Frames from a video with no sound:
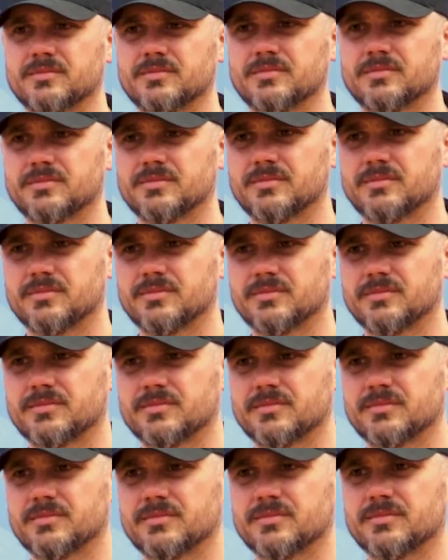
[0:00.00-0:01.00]

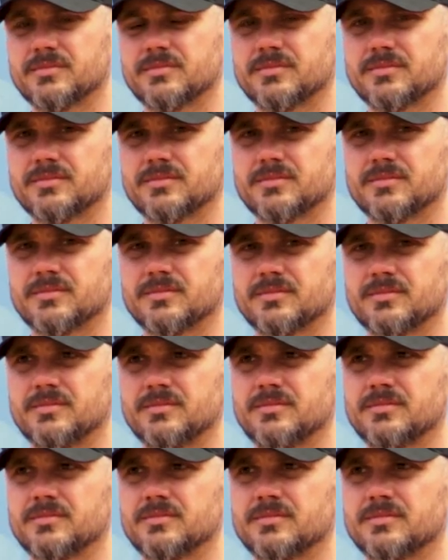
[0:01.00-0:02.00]

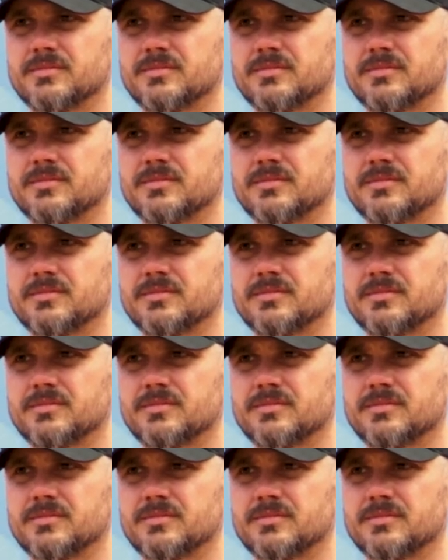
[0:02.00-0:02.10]
The person shown says nothing.